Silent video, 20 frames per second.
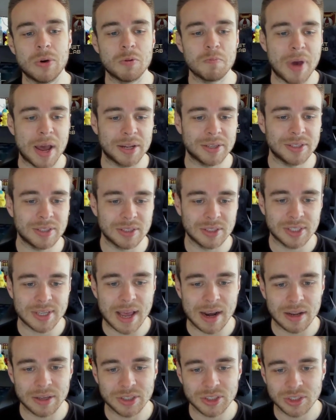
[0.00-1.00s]
Madison,
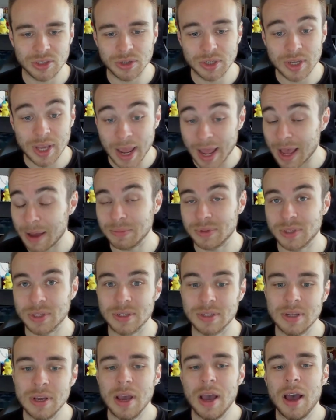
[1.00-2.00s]
Salah, Son,
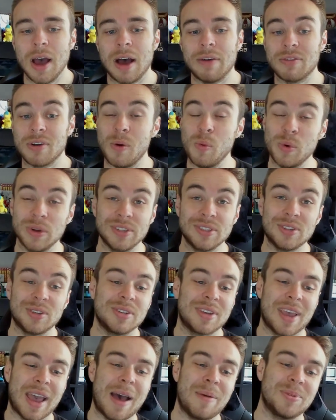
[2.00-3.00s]
captain. I've gone with
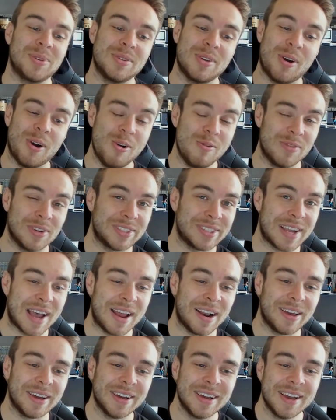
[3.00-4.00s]
Son captain over
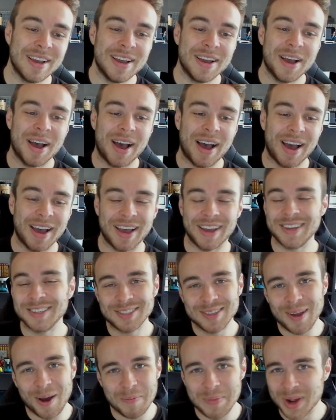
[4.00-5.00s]
Salah.
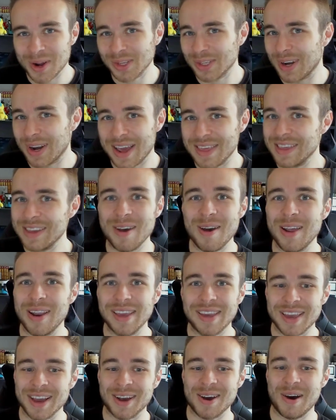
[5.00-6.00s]
It's not because of like the early
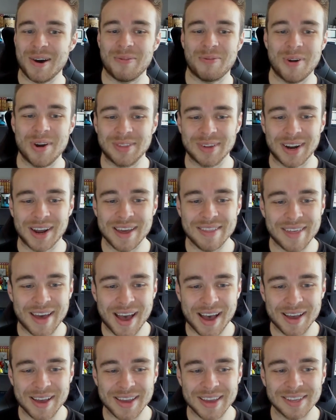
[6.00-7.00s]
kickoff or anything like
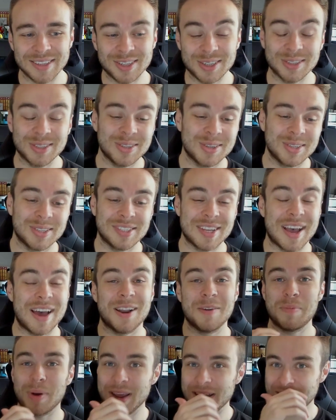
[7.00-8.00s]
that. It's just because
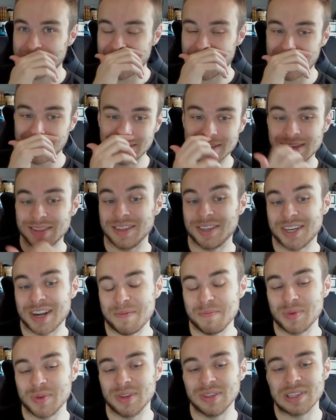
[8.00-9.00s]
Salah played 90 in the
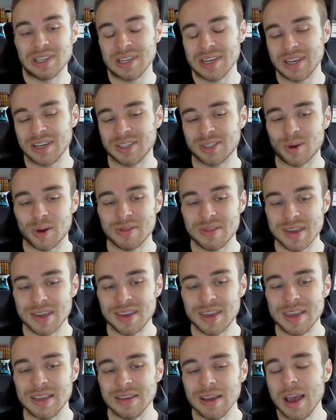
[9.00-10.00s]
Champions League. So I think
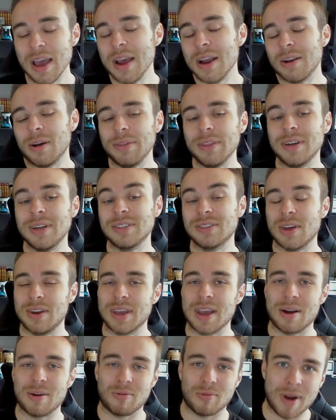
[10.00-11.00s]
he's not that he's going to
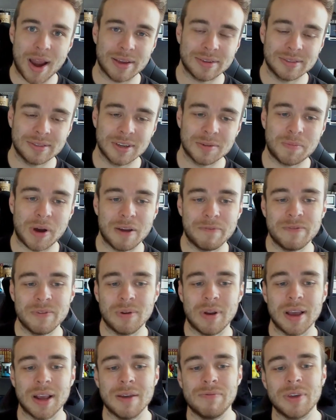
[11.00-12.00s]
get rested, but I feel
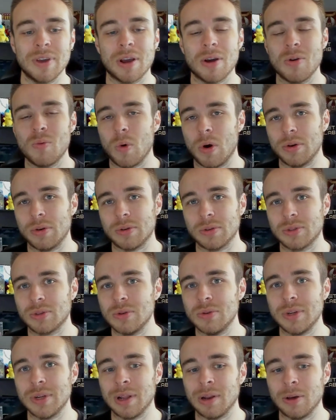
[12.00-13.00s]
like if they go 1 or
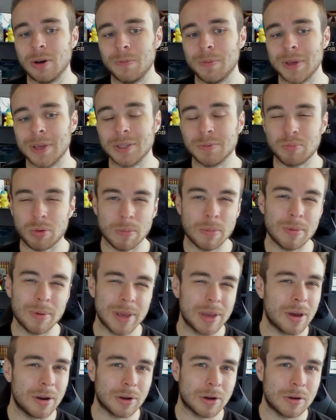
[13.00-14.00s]
2 nil up, he's probably
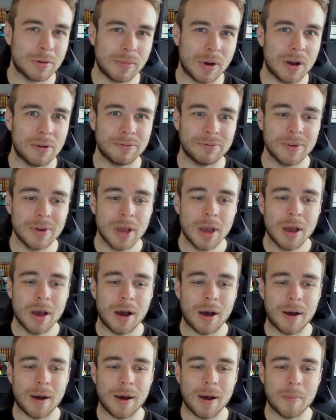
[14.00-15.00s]
going to come off.
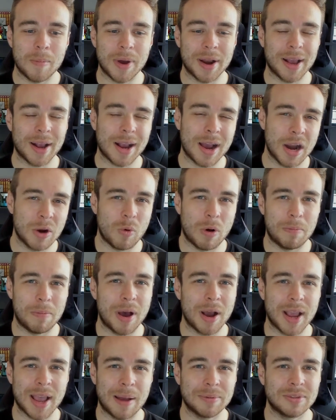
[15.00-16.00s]
And I kind of want
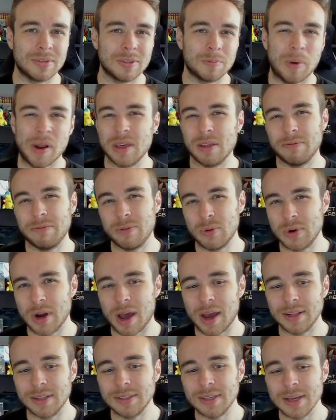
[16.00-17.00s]
my captain to play the full
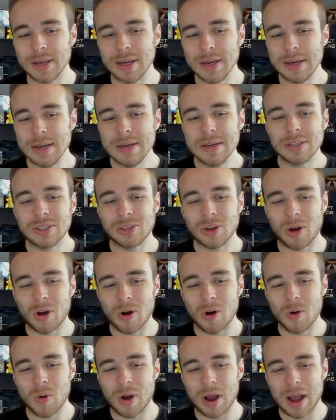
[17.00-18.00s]
90.
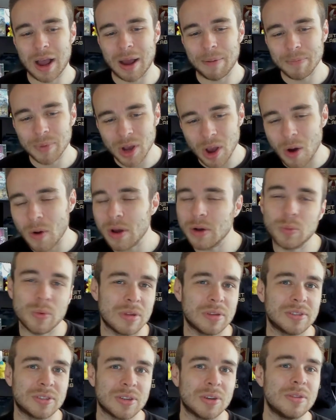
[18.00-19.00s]
So I'm going
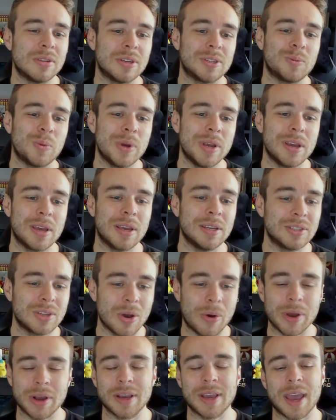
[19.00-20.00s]
with Son this week. He's
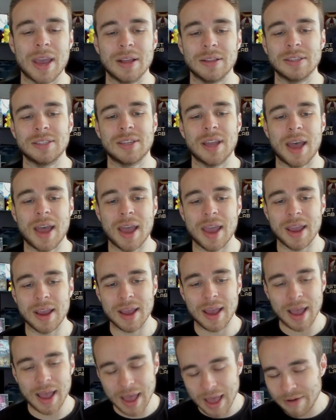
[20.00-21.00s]
going against
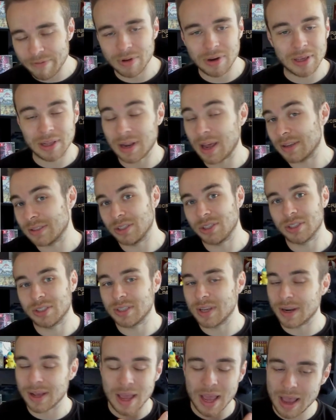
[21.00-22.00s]
a heavily
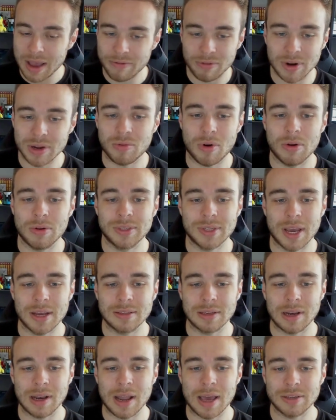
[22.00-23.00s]

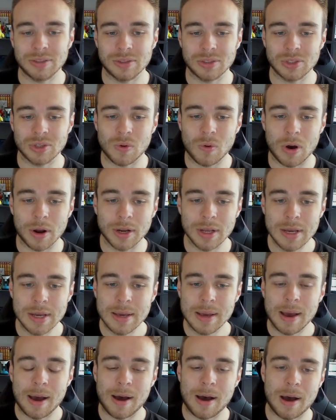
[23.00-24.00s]
rotated Leicester squad.
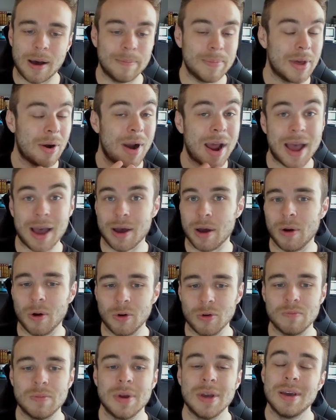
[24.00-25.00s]
They're at
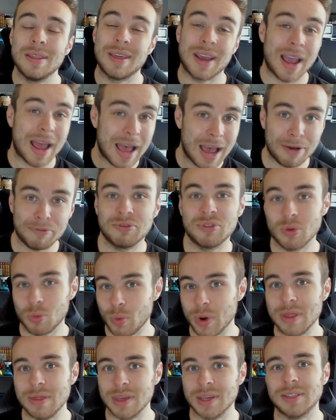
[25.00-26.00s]
home. They have to
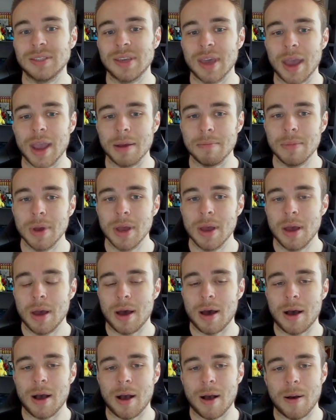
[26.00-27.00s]
win this game.
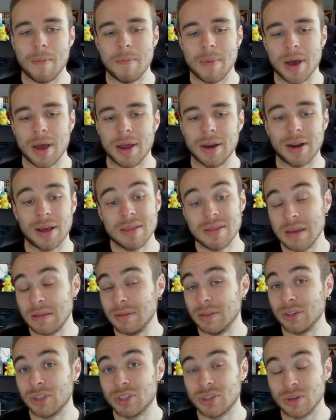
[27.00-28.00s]
And I think
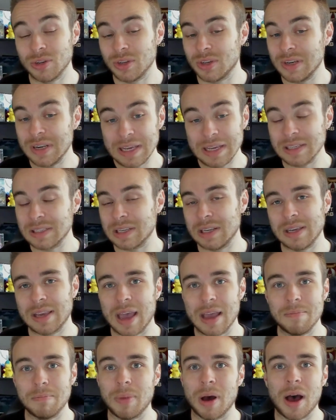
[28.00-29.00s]
that Son can easily
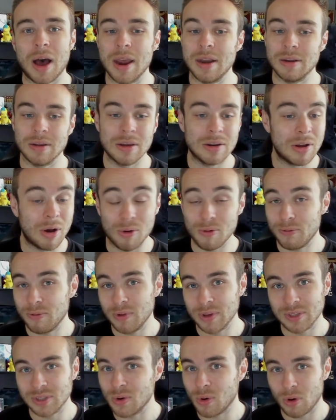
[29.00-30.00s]
get in behind and
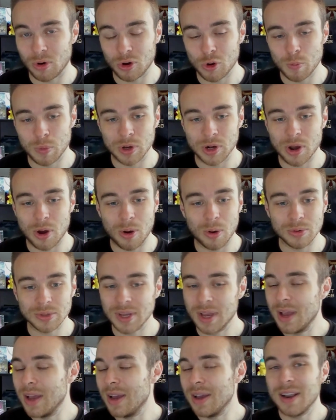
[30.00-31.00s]
hopefully score a couple of goals.
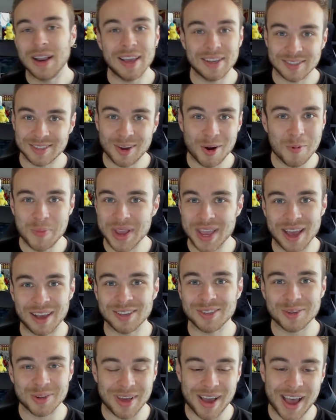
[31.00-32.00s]
Let's hope he
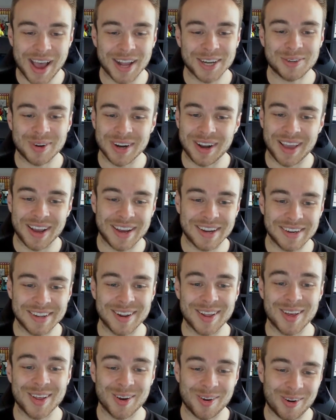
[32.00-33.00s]
gets another hat trick like he
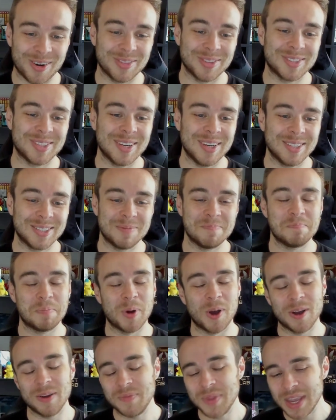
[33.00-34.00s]
did earlier on in the season.
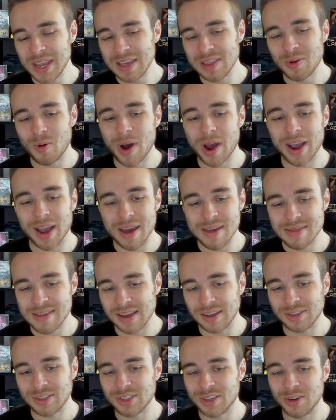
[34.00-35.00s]
But either way, I
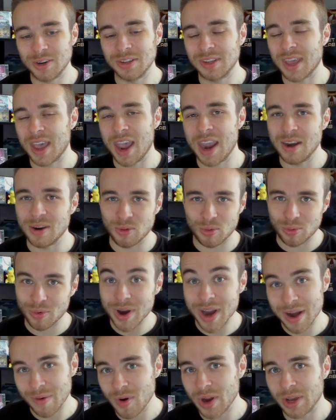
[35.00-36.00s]
think Son and Kane are
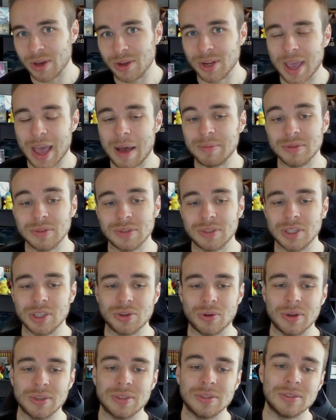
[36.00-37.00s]
really, really good captaincy
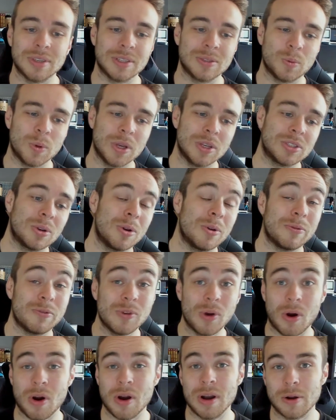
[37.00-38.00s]
choices this week. So if
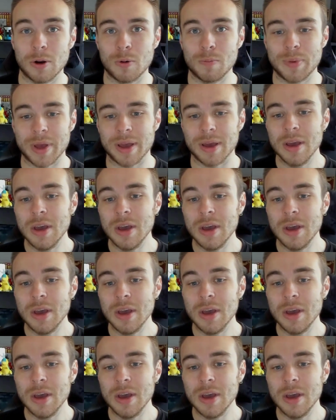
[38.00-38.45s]
you are a little bit